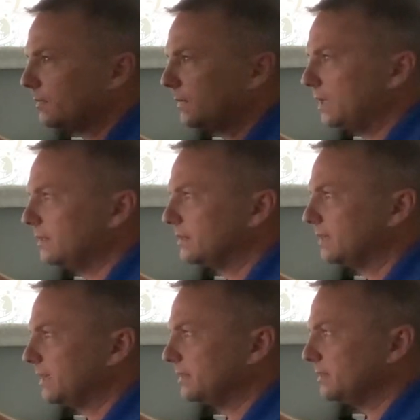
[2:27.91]
In this
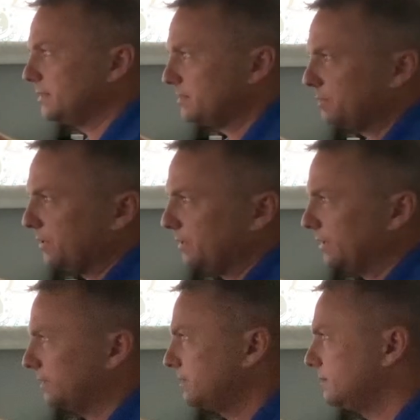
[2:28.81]
case, it's just
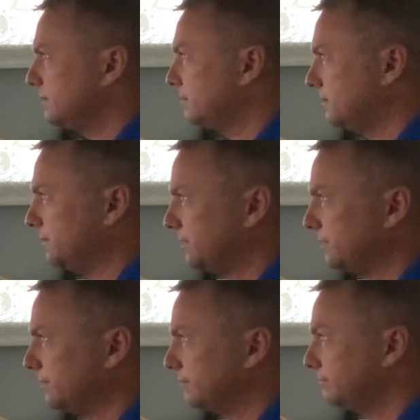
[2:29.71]
buildings. There's
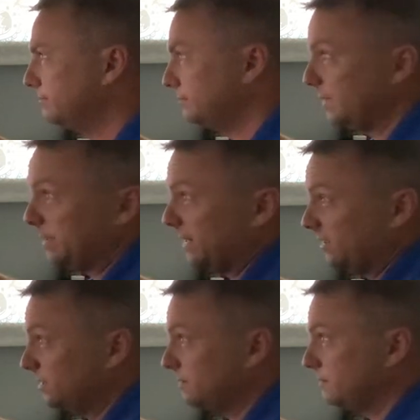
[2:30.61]
no, I mean, it
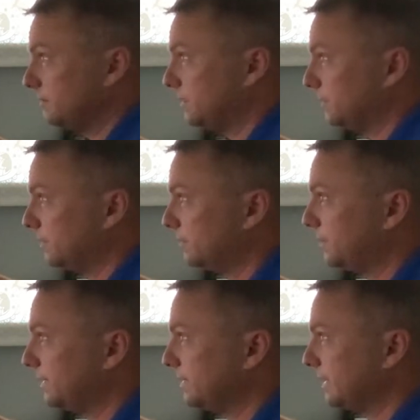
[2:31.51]
looks similar,
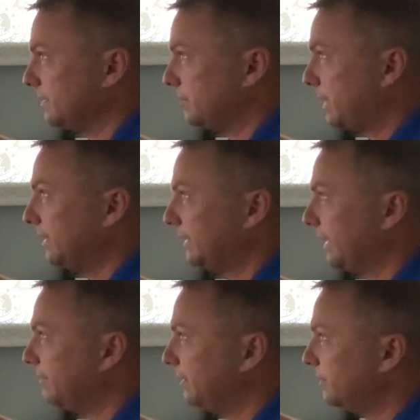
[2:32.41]
but it's not a pilot
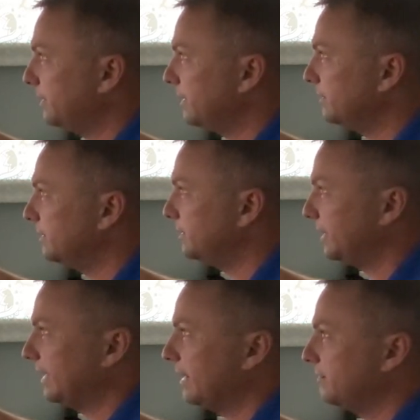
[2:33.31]
cafe or whatever,
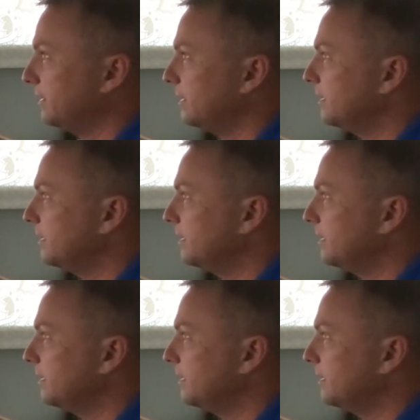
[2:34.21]
jet cafe.